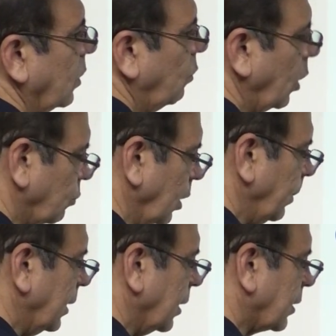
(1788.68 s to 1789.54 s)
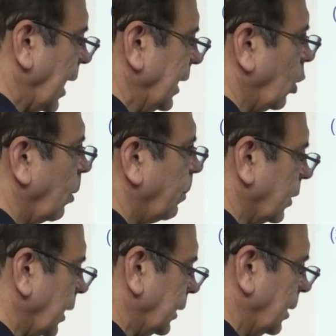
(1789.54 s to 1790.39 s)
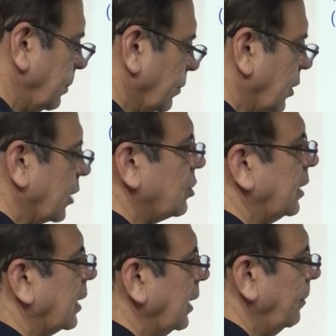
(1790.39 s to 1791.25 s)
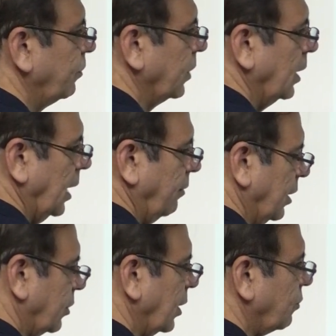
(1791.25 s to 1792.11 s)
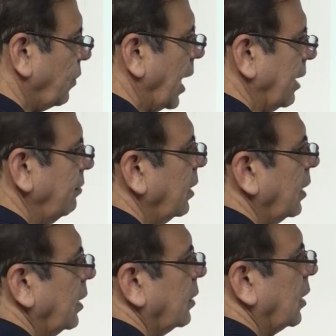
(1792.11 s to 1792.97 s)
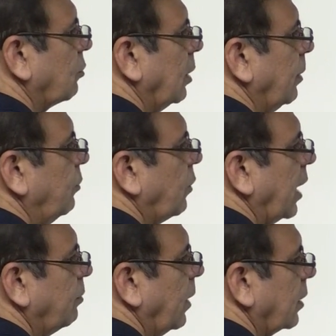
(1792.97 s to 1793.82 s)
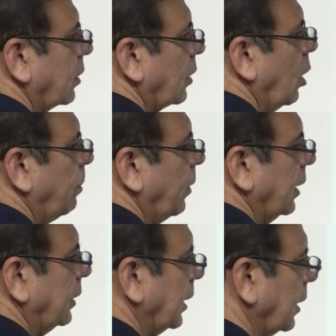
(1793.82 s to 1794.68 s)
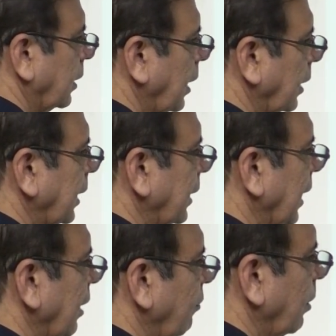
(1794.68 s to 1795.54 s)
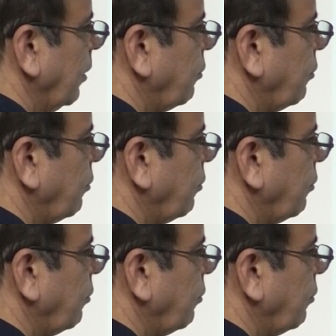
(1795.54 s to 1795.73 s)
what will be the side opposite 60 degree? If this is 5, this will be 5, opposite 30 degree will be